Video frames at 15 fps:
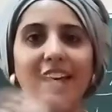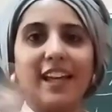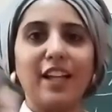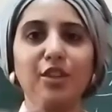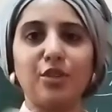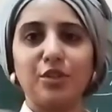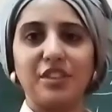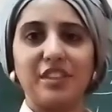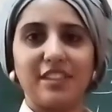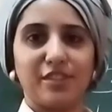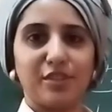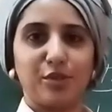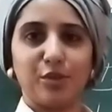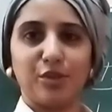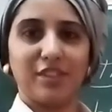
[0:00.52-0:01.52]
Hello, dear
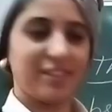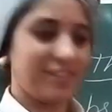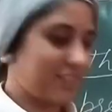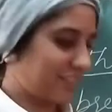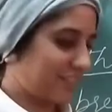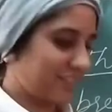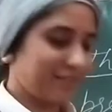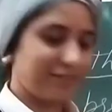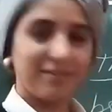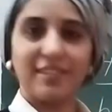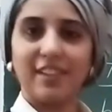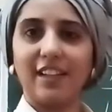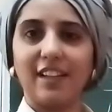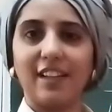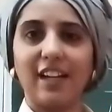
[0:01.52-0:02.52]
students.
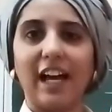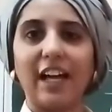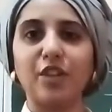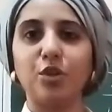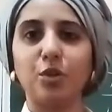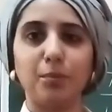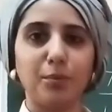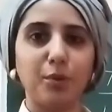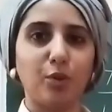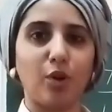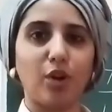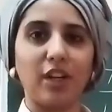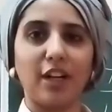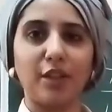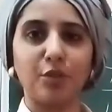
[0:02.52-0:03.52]
I hope you
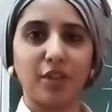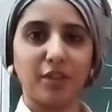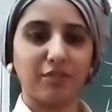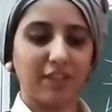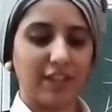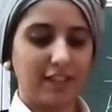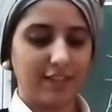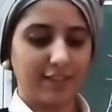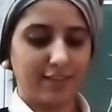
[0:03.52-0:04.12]
all are doing well.